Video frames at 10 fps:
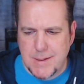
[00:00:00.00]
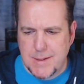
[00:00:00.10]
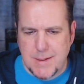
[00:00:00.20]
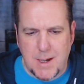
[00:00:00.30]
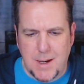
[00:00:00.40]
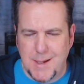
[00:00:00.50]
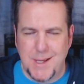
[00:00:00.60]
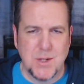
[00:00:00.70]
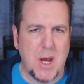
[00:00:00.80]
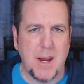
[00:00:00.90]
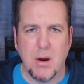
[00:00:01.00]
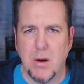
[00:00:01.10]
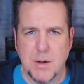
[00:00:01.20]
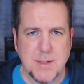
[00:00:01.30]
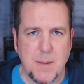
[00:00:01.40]
Uh, a hitchhiker
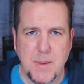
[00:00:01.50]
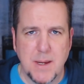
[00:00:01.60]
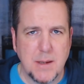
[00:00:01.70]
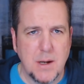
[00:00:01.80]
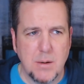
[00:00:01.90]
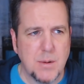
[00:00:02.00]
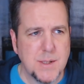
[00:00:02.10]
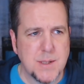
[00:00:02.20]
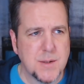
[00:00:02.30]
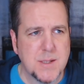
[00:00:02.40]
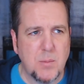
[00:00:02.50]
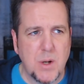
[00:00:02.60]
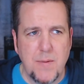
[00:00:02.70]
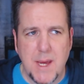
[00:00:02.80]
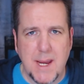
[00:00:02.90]
or something. You know, was there
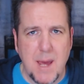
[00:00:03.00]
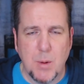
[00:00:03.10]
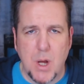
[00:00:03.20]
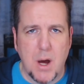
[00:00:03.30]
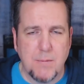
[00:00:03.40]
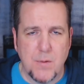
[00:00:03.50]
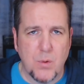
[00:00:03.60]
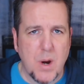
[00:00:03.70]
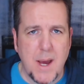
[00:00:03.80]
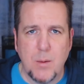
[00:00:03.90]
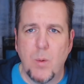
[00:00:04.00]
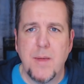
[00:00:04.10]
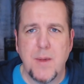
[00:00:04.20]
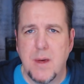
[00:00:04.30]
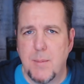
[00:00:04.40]
someone that came along for the ride
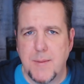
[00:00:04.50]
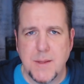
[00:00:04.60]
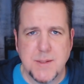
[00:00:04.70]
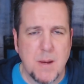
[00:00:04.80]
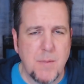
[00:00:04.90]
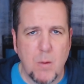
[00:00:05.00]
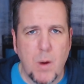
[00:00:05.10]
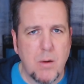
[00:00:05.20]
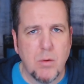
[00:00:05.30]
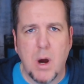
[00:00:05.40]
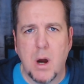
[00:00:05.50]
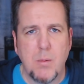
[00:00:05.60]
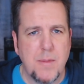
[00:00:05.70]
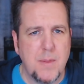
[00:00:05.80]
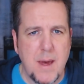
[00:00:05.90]
with him and then something went wrong
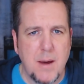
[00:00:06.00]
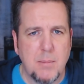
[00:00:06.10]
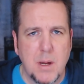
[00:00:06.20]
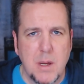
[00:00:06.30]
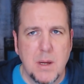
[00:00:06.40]
with them?